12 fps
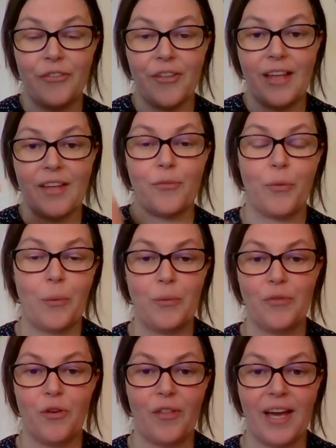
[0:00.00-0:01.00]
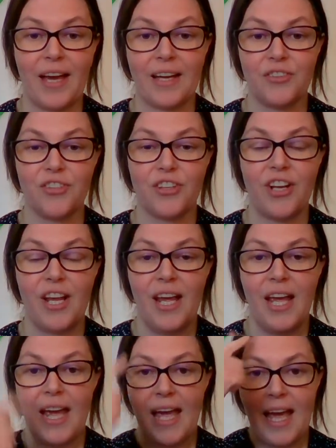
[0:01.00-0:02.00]
So that's why we've got that action.
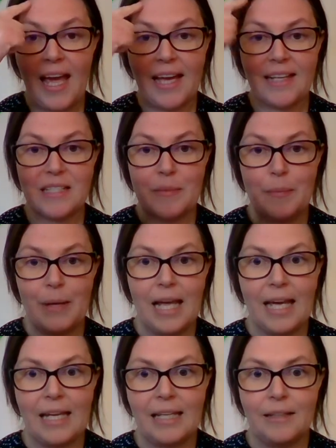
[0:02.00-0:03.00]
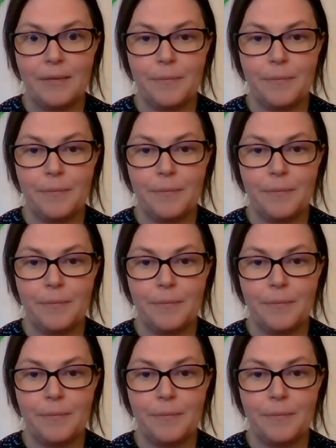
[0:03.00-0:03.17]
Explain.